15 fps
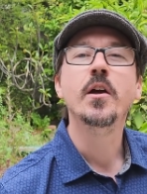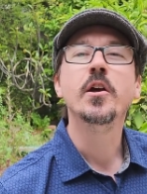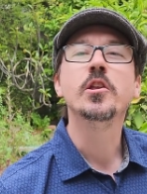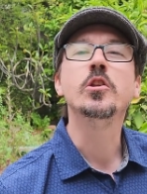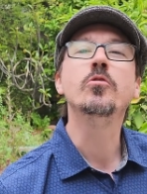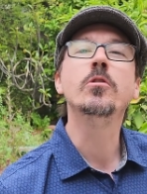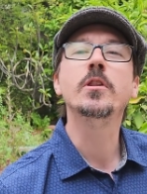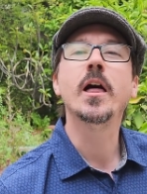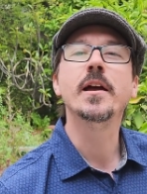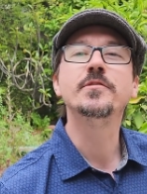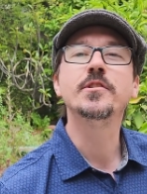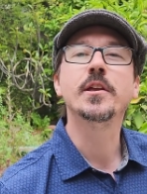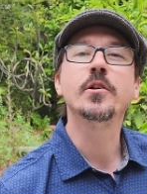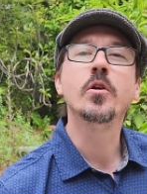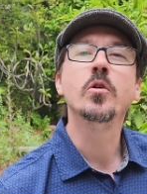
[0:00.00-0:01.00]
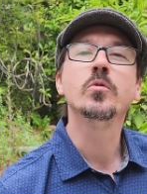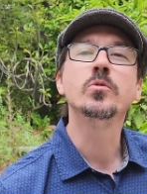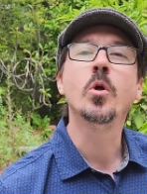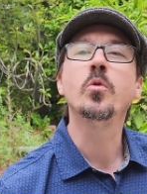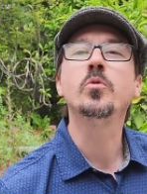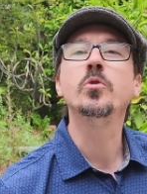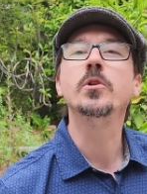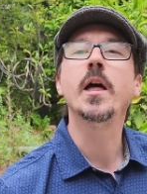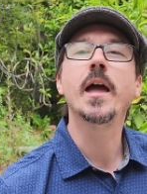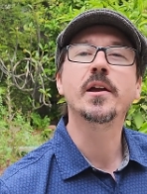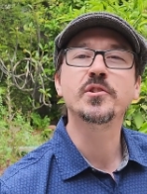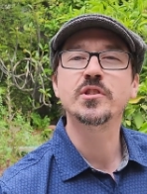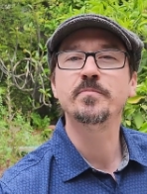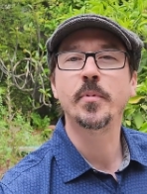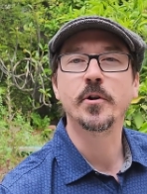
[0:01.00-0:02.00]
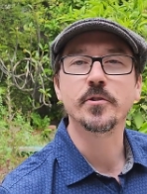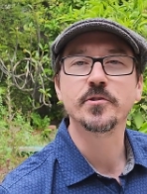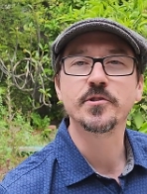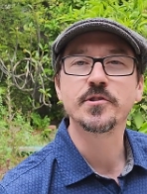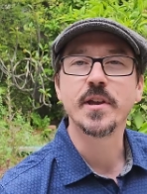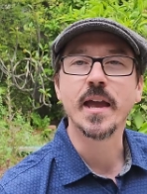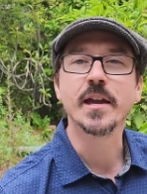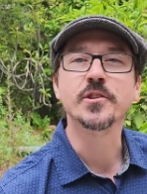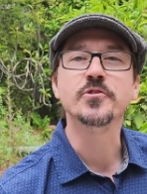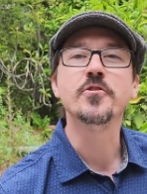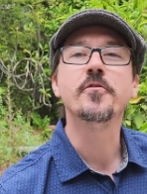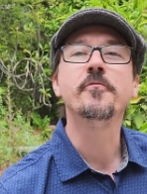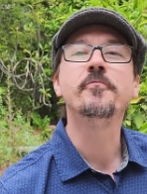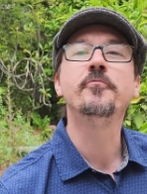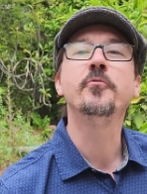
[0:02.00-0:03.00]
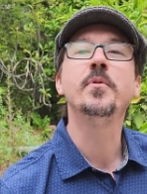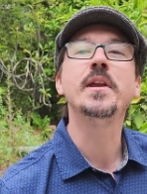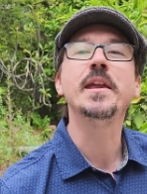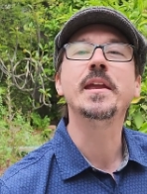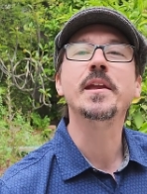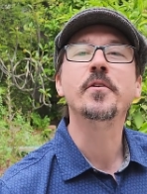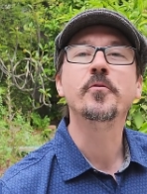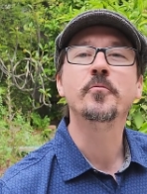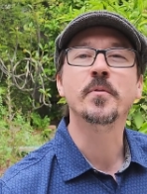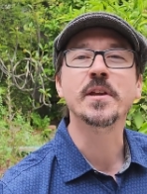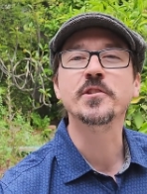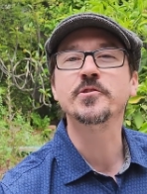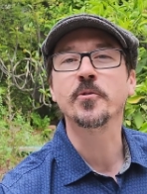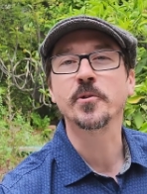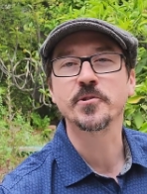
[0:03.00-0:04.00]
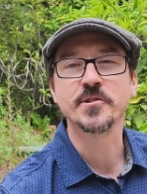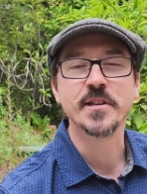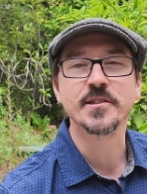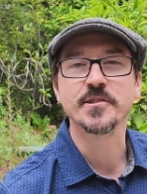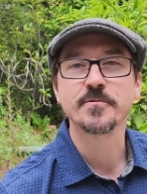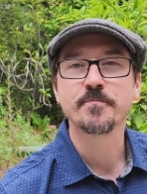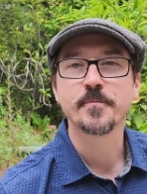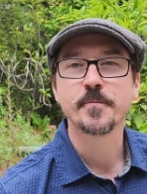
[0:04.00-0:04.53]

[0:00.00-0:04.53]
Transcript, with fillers: utilizing local experts and free resources.